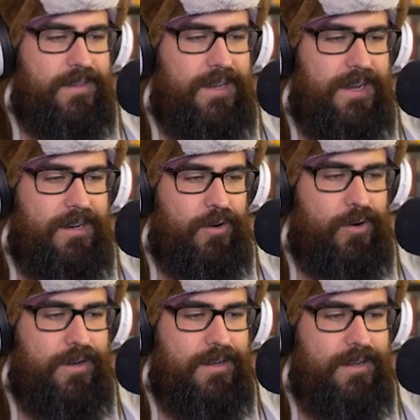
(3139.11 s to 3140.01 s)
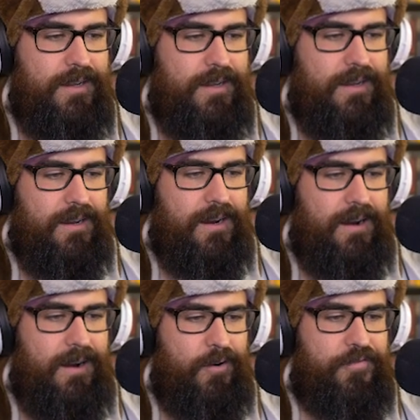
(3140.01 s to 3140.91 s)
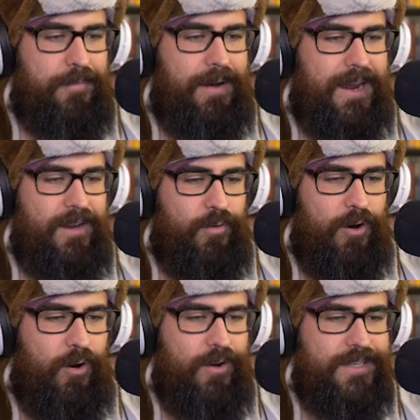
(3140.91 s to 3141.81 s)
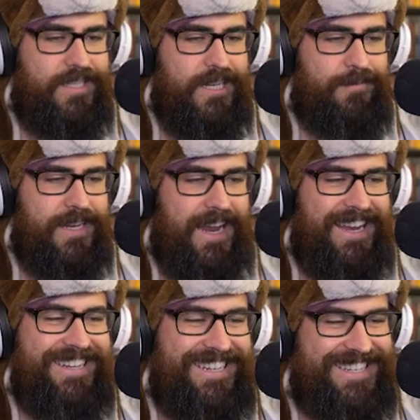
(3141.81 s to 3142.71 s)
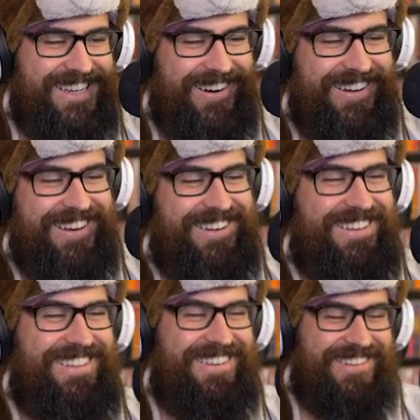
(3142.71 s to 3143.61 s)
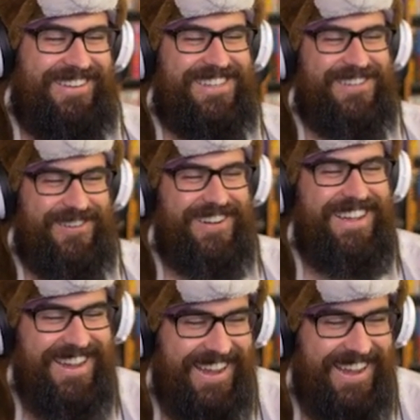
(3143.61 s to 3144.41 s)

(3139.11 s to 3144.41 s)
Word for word: Kaito. Okay. I heard from Maki Roll. It seems Angie's going to the ritual.